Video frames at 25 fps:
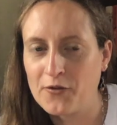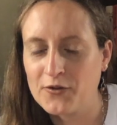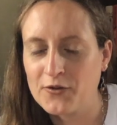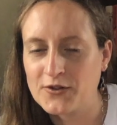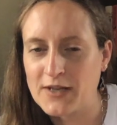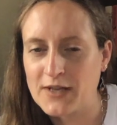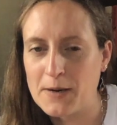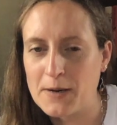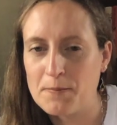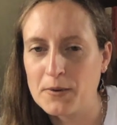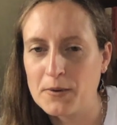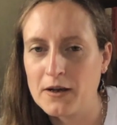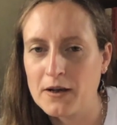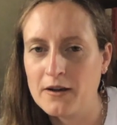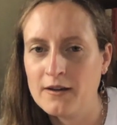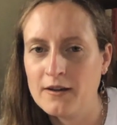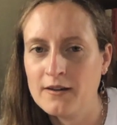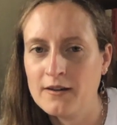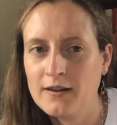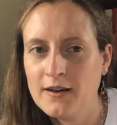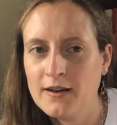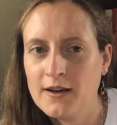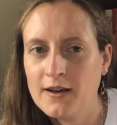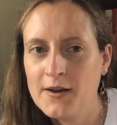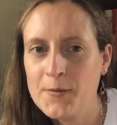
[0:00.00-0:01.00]
sampler,
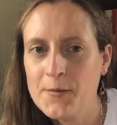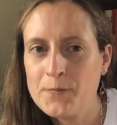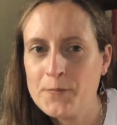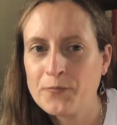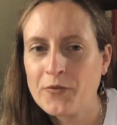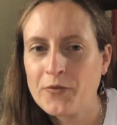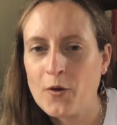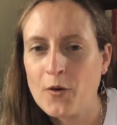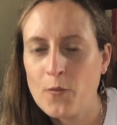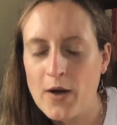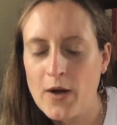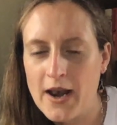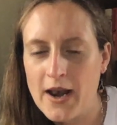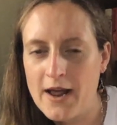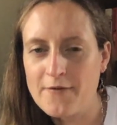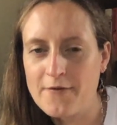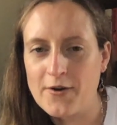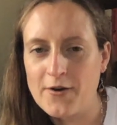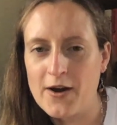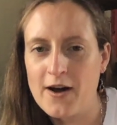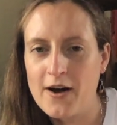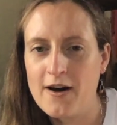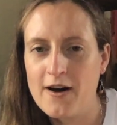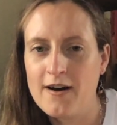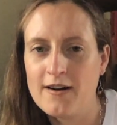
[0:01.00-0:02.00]

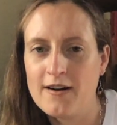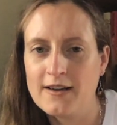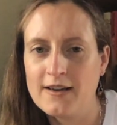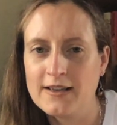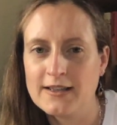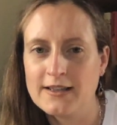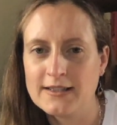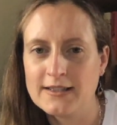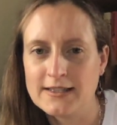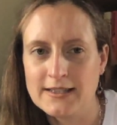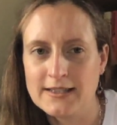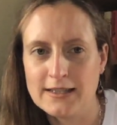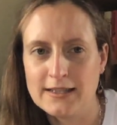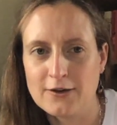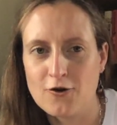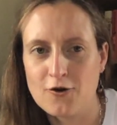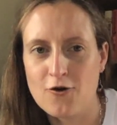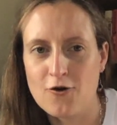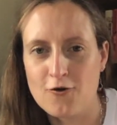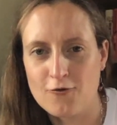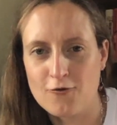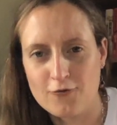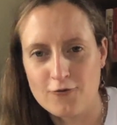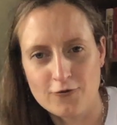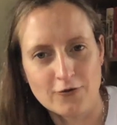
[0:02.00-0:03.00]
whenever I see a
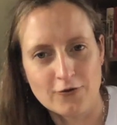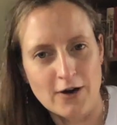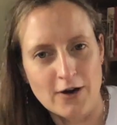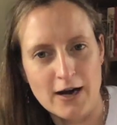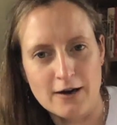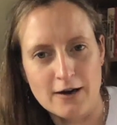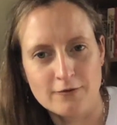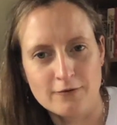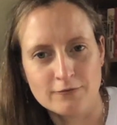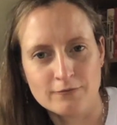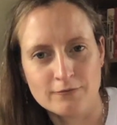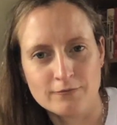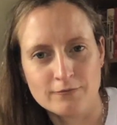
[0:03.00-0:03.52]
cockerel now,